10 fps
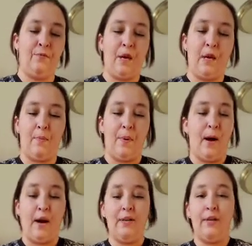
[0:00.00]
a
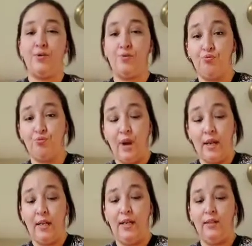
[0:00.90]
pie that's
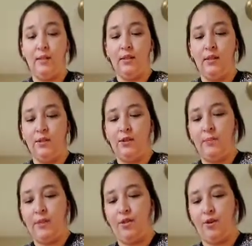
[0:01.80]
ready to
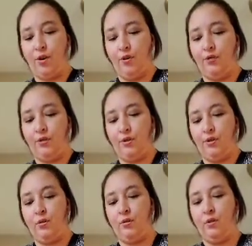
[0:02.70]
be
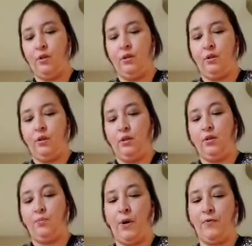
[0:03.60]
served.
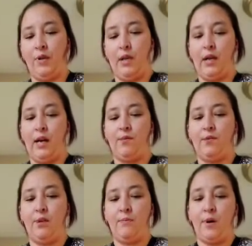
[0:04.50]
You put vanilla ice
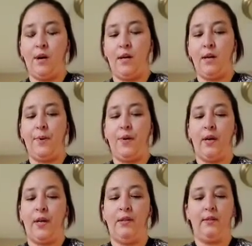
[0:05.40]
cream on it,
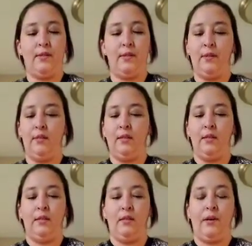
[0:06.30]

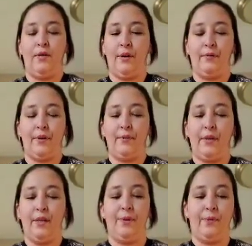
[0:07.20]
I don't know,
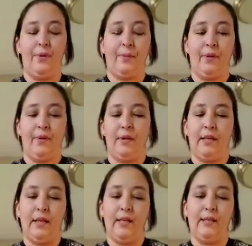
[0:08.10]
whatever you want to put on it, I guess.